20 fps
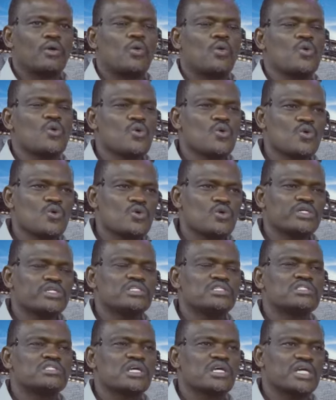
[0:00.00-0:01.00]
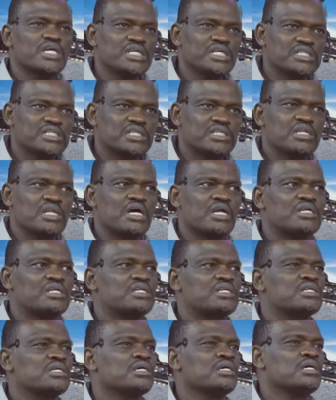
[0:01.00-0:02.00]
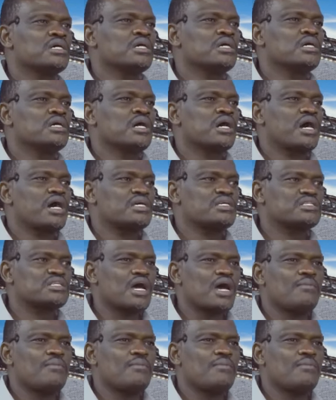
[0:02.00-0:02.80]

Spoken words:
who is it that has